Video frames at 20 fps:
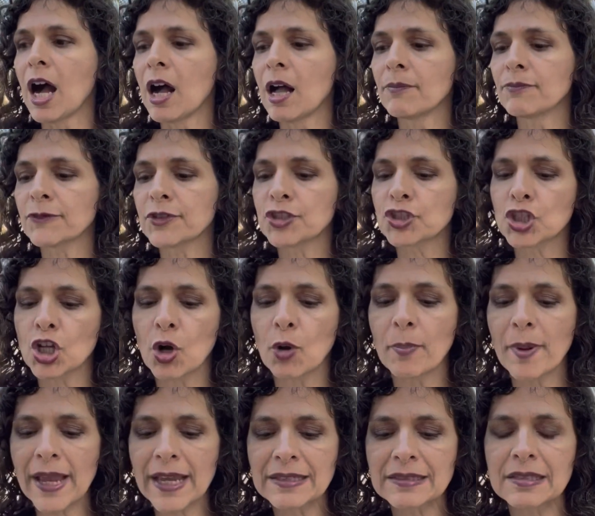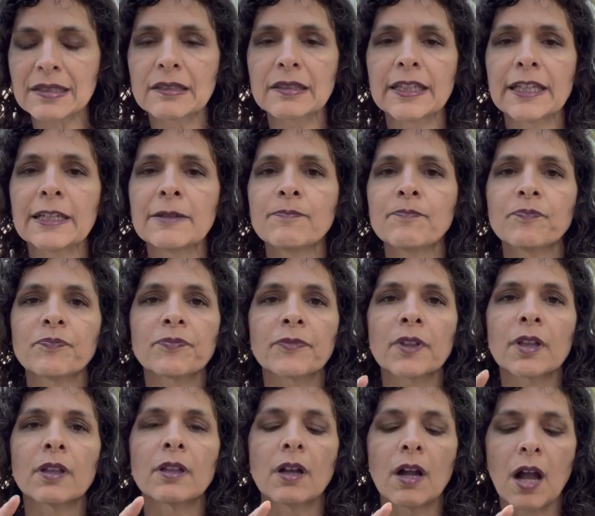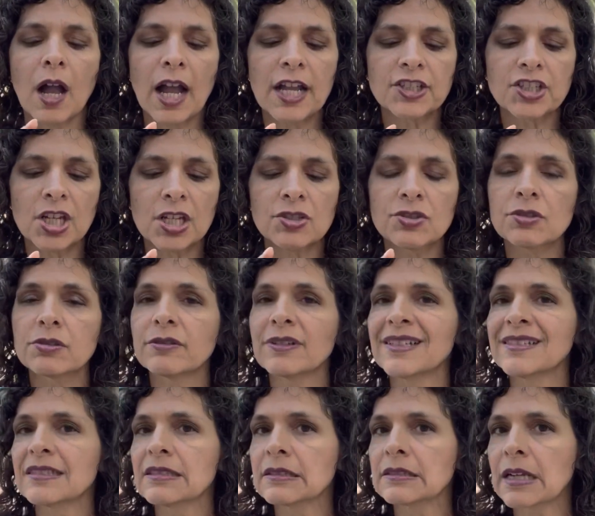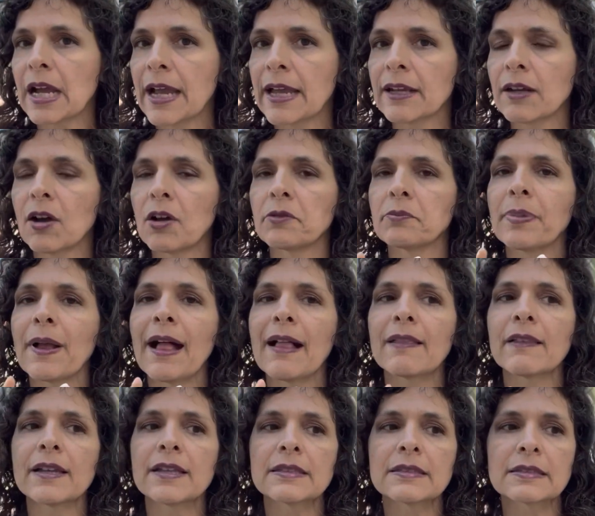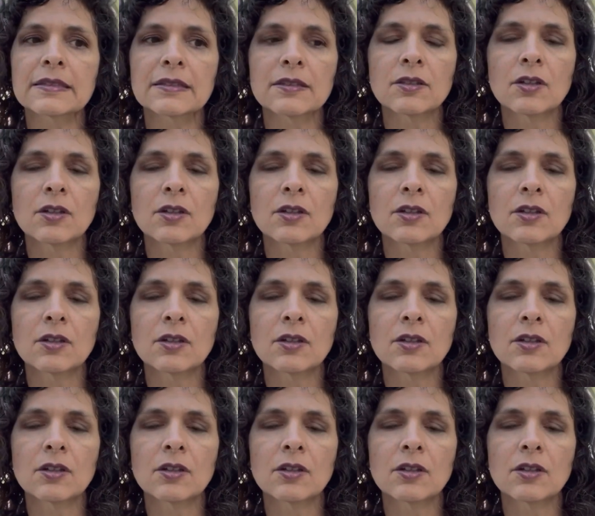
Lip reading: So basically, I changed Lorenza's diet on pellets,